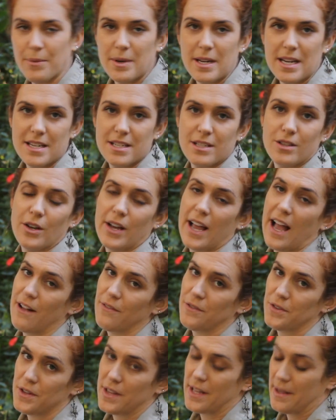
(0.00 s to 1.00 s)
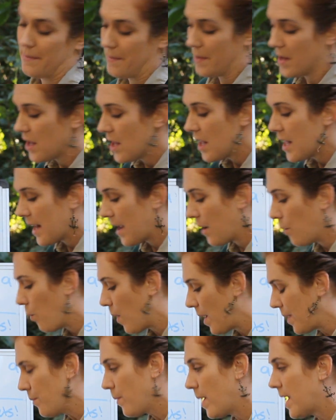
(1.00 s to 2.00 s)
we need to look after them.
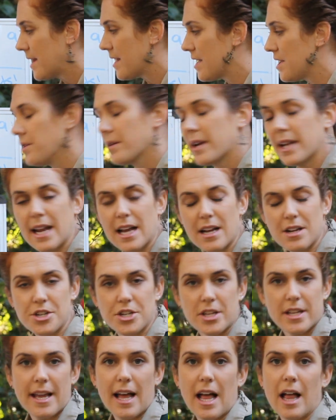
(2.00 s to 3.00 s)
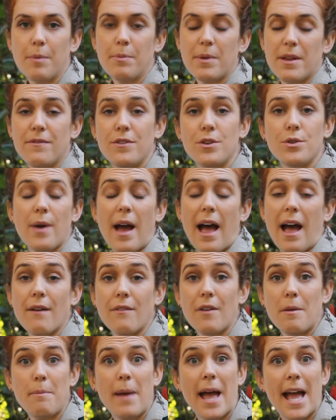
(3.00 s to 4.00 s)
One way that you can actually help if you have
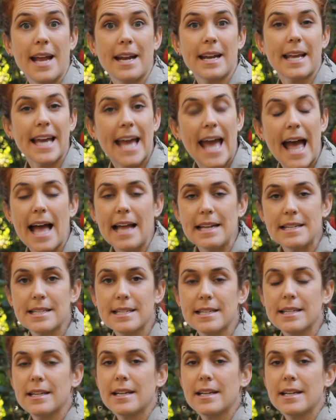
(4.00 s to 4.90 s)
a pet cat.